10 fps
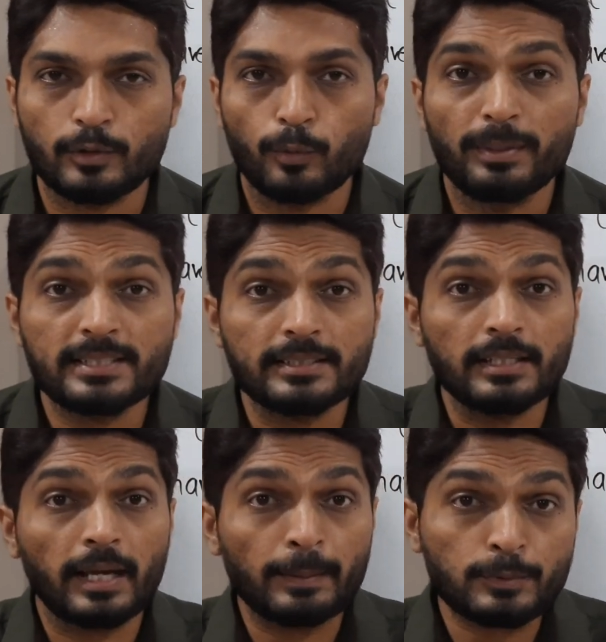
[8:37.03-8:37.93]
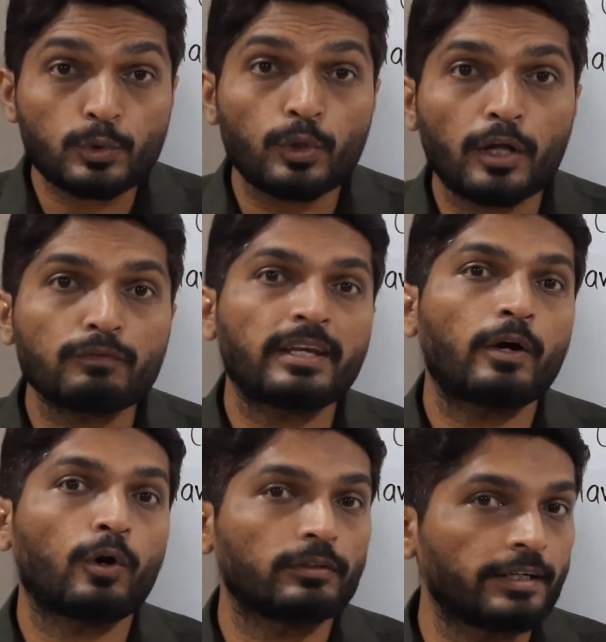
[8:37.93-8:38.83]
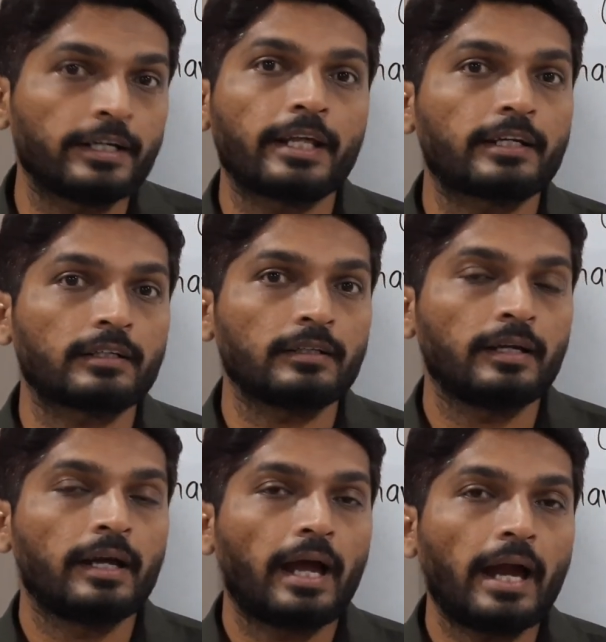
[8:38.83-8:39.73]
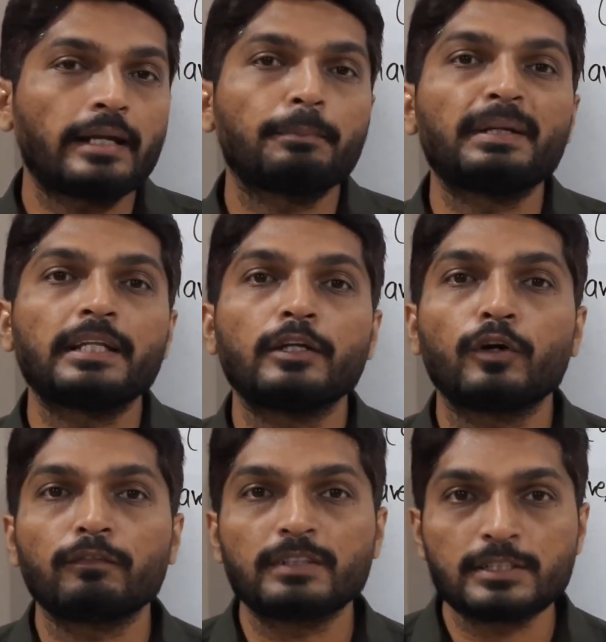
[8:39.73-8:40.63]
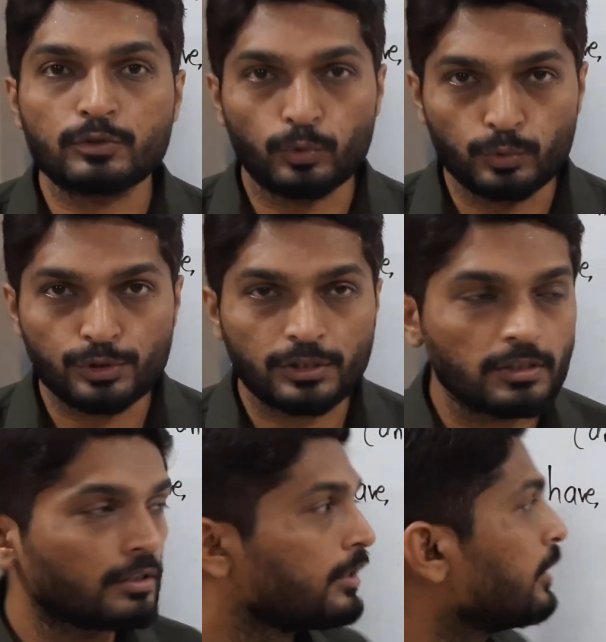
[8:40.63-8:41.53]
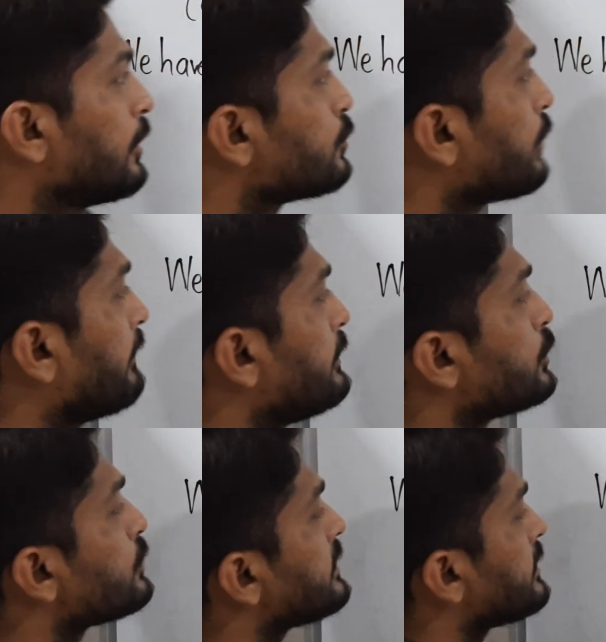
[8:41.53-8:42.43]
0. But see, epsilon we have already taken at the beginning of this solution. So I will use the